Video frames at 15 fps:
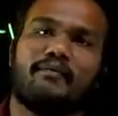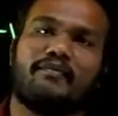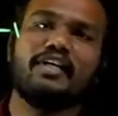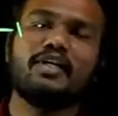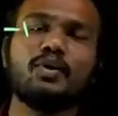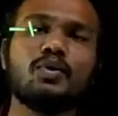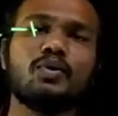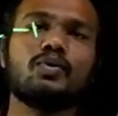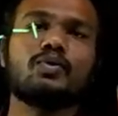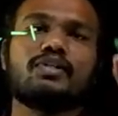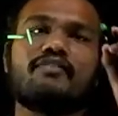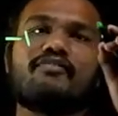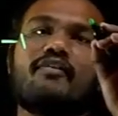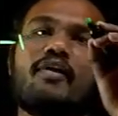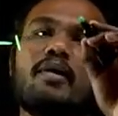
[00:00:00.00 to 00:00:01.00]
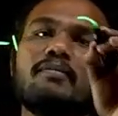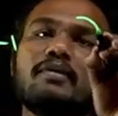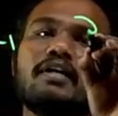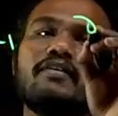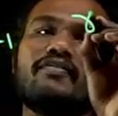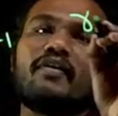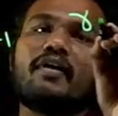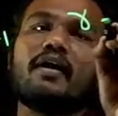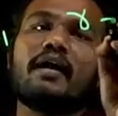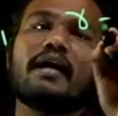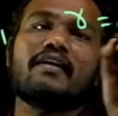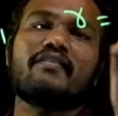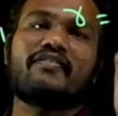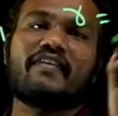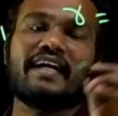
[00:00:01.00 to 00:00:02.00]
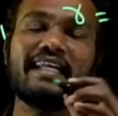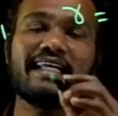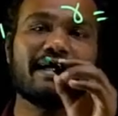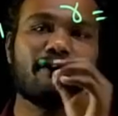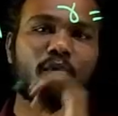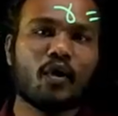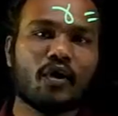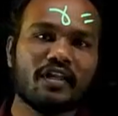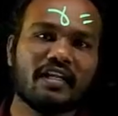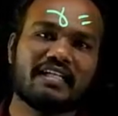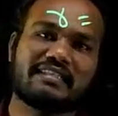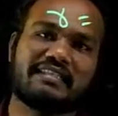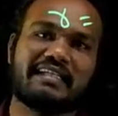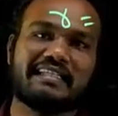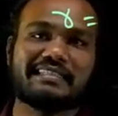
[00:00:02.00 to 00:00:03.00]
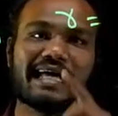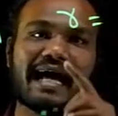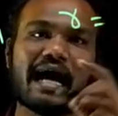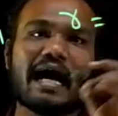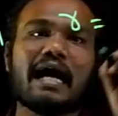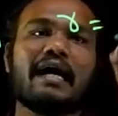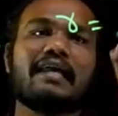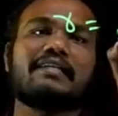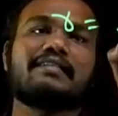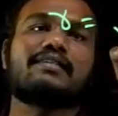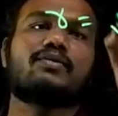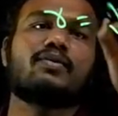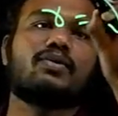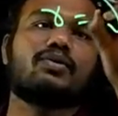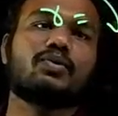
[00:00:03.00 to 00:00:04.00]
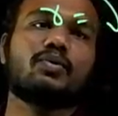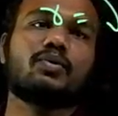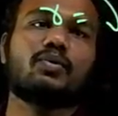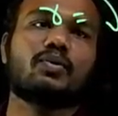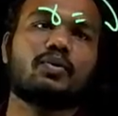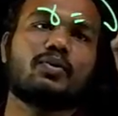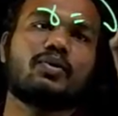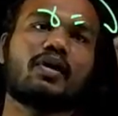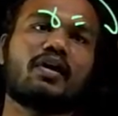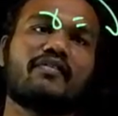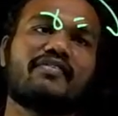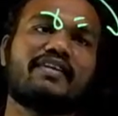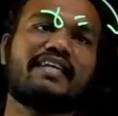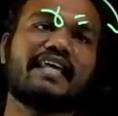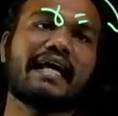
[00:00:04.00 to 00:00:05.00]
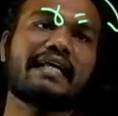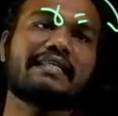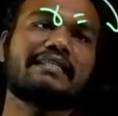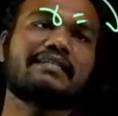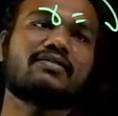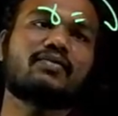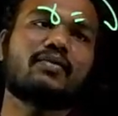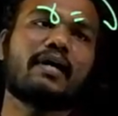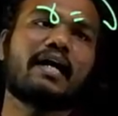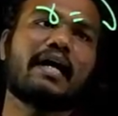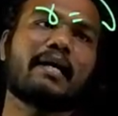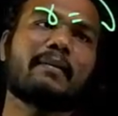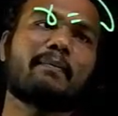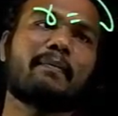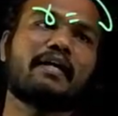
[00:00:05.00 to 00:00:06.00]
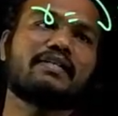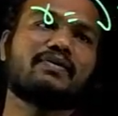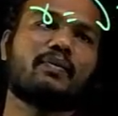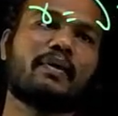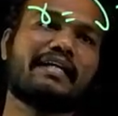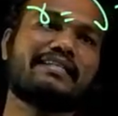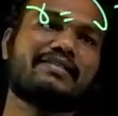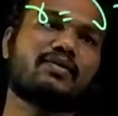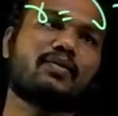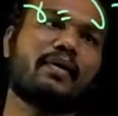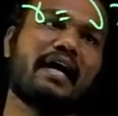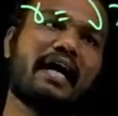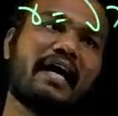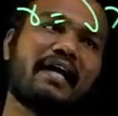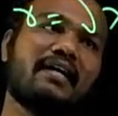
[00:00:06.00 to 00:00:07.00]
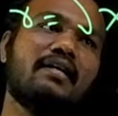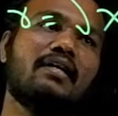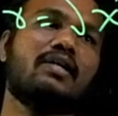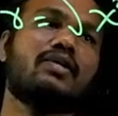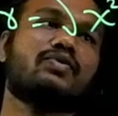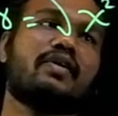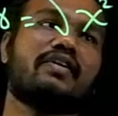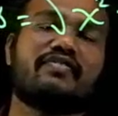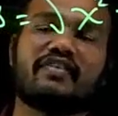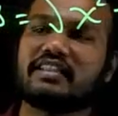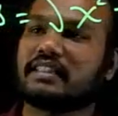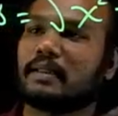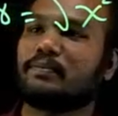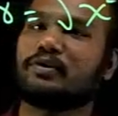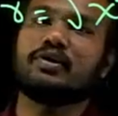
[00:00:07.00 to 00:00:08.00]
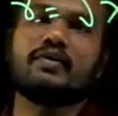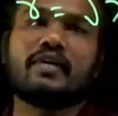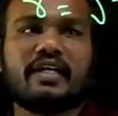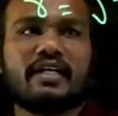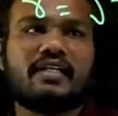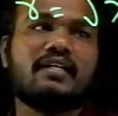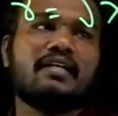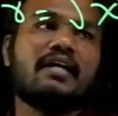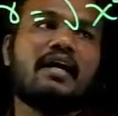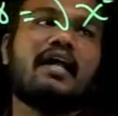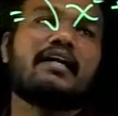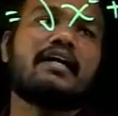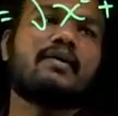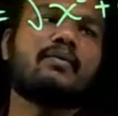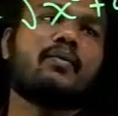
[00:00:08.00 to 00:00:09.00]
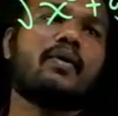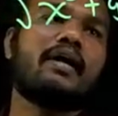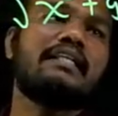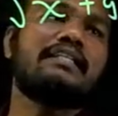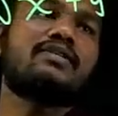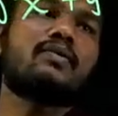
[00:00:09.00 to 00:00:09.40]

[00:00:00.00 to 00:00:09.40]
We know the formula for finding a modulus, that is r is equal to root of x square plus y square. So, if I substitute it, I'll get 1